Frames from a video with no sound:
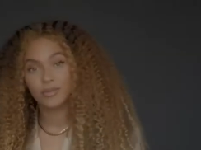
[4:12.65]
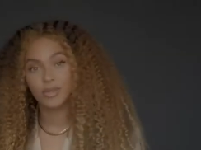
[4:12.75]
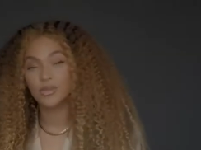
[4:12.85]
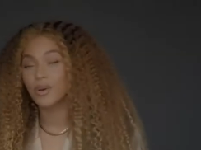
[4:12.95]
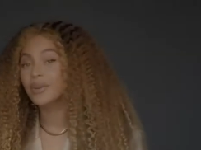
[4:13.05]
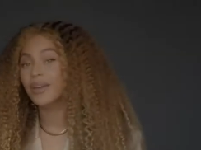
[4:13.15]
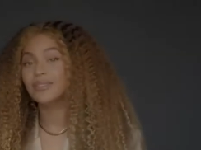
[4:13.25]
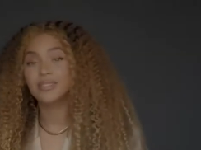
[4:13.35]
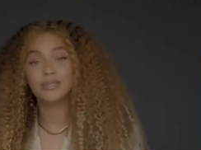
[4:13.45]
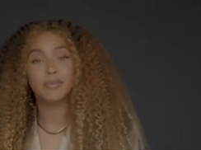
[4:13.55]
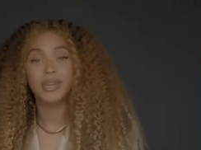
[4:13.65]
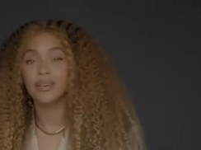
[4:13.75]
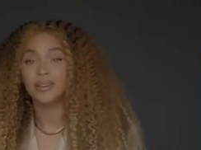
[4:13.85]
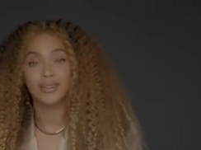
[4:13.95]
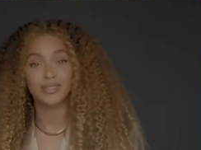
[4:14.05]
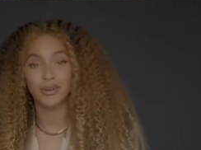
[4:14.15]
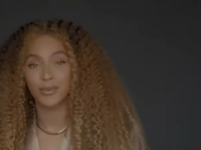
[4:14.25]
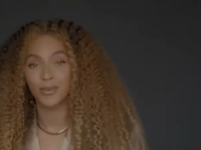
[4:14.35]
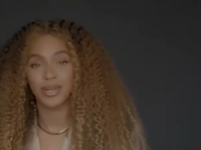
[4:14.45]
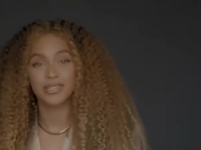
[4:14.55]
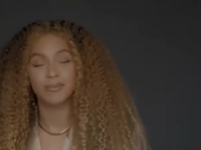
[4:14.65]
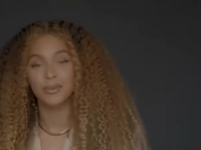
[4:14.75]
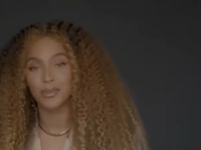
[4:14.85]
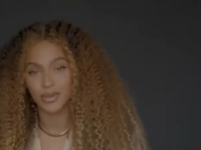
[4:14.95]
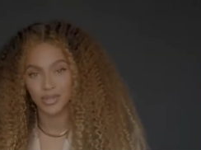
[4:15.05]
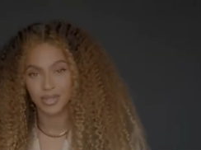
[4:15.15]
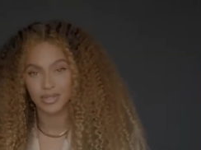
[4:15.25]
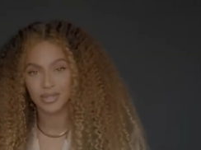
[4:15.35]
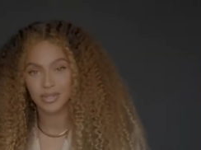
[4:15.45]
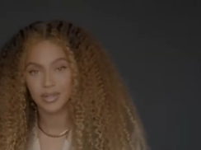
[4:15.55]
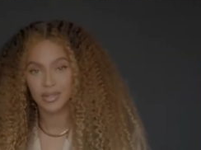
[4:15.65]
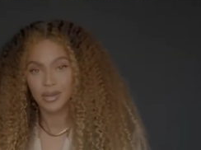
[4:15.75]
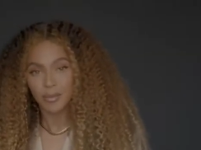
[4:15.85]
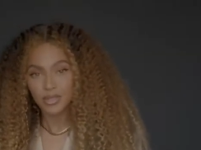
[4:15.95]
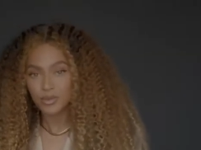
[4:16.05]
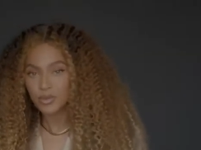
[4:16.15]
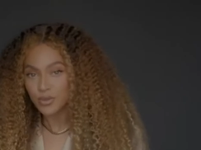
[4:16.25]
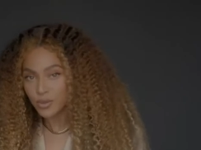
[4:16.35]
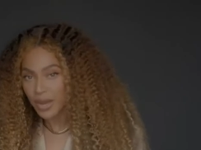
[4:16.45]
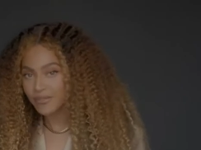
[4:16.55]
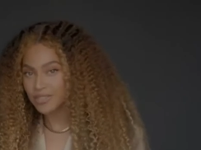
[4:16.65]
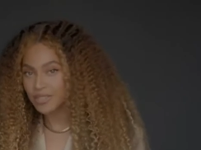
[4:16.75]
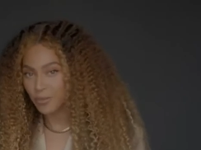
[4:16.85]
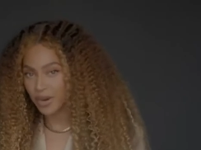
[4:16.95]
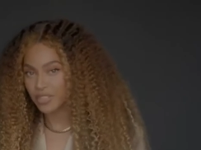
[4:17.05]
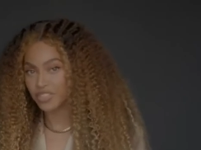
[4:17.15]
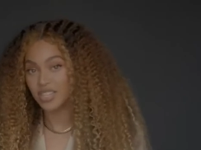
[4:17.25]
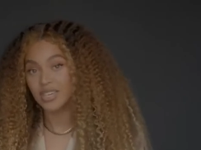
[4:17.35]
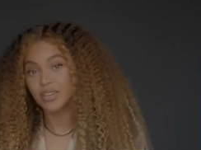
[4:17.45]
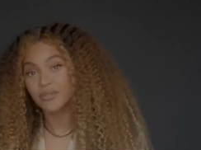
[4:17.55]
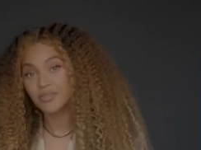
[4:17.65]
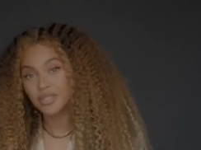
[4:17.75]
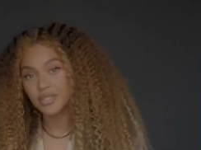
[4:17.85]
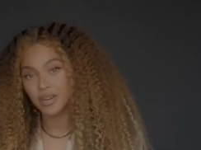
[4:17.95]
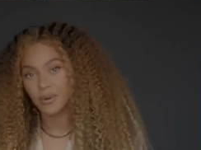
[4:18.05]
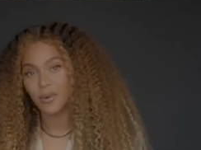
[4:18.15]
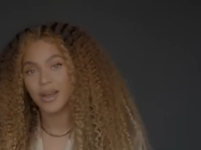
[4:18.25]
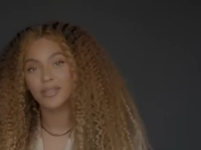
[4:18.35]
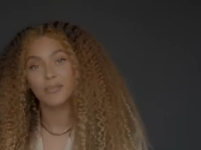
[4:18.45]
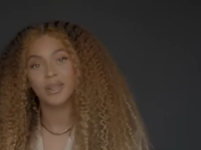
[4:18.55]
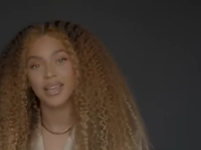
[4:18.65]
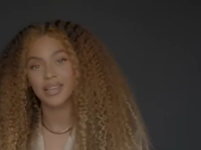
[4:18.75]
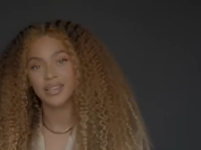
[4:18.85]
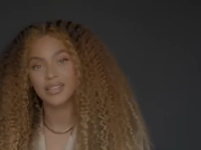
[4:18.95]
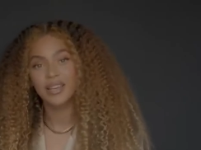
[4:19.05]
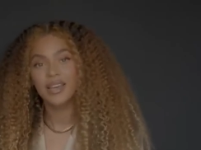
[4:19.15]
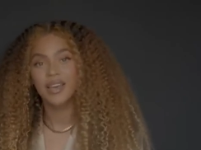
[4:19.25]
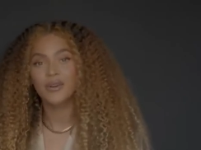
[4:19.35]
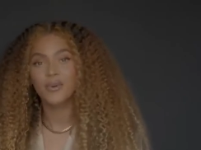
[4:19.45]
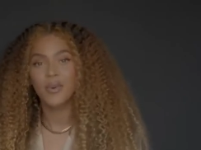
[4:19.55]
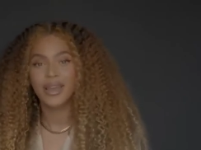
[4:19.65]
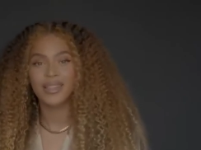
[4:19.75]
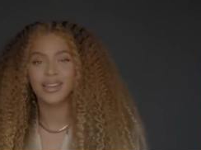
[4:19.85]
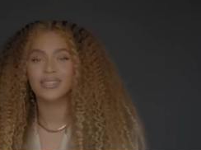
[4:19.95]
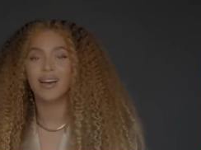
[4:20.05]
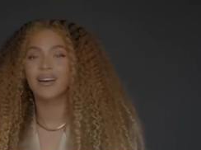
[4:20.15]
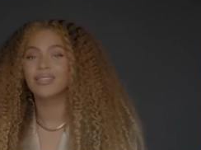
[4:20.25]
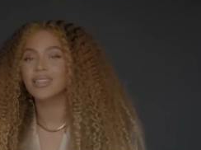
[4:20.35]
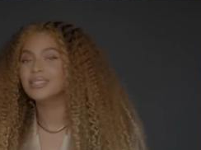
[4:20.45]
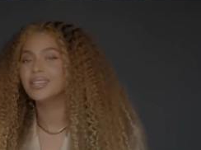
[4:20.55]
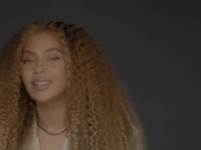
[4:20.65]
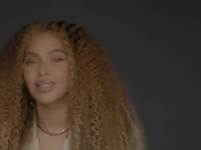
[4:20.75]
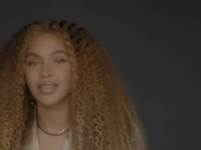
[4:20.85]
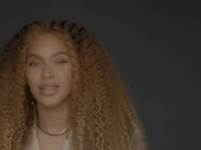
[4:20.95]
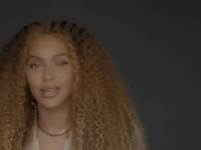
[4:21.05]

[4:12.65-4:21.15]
you don't have to speak a certain way to be brilliant. But you do have to spread your gift around the planet in a way that is authentically